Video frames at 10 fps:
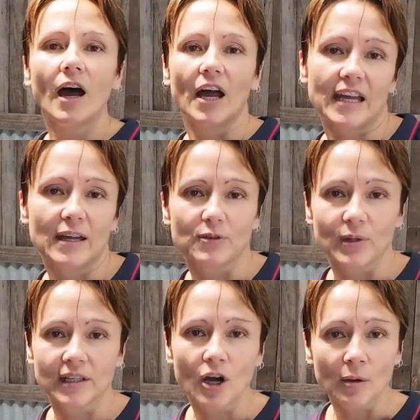Okay
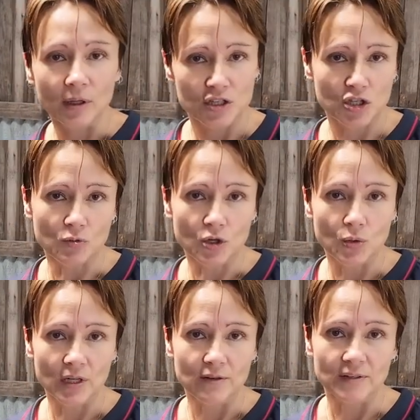everyone, I'm going to stop
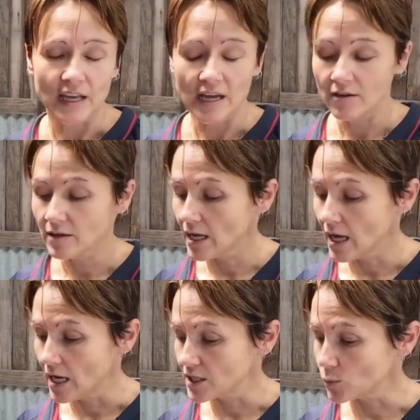recording for now,
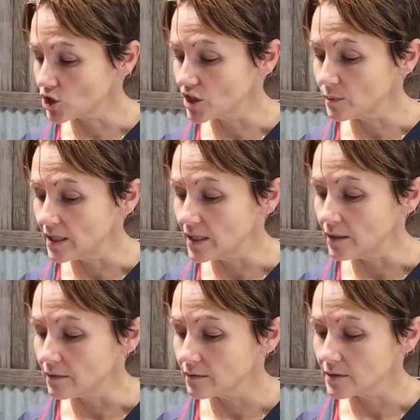as watching
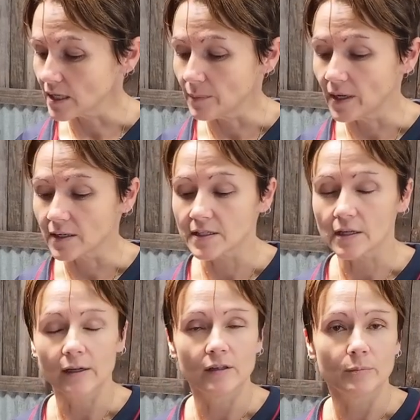me take apart a set
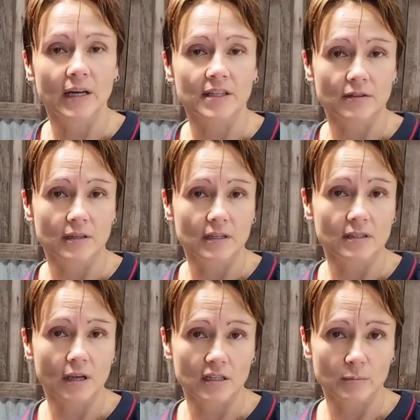of handlebars I think
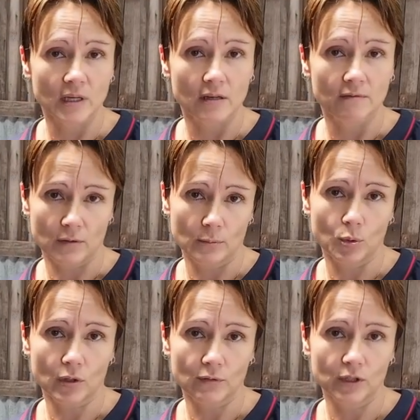is going to make very
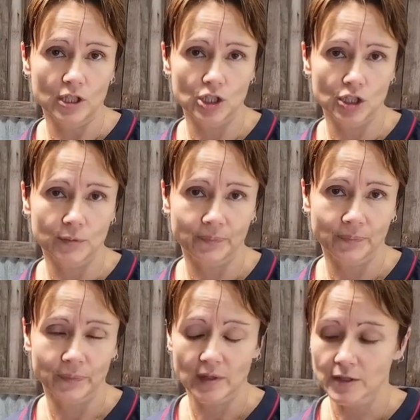boring footage.
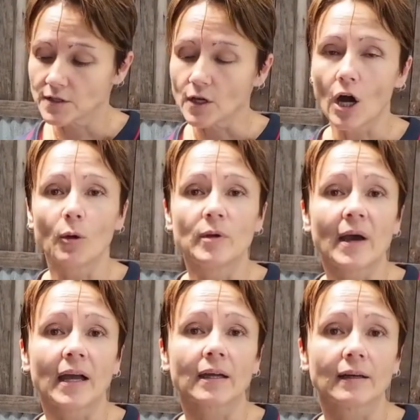So I'll be
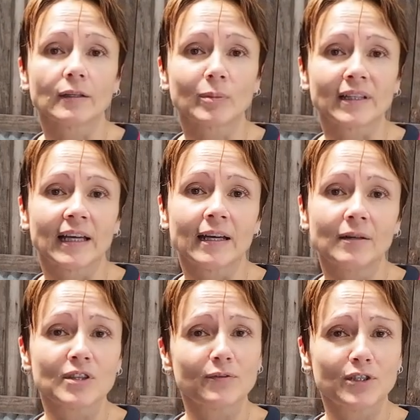back a little bit later
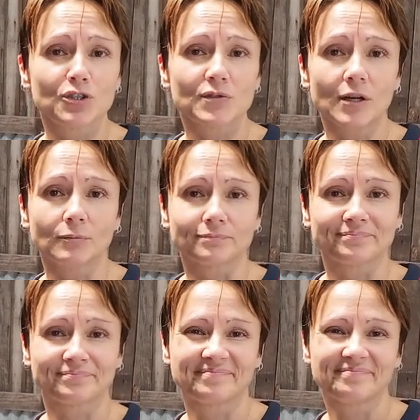with the finished result.
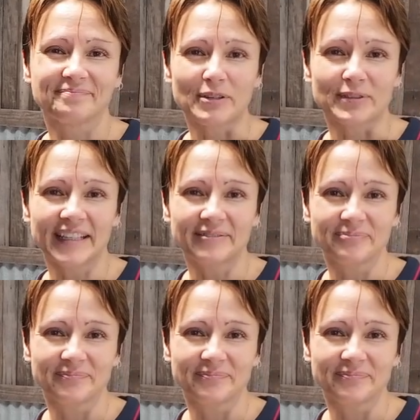Bye for now.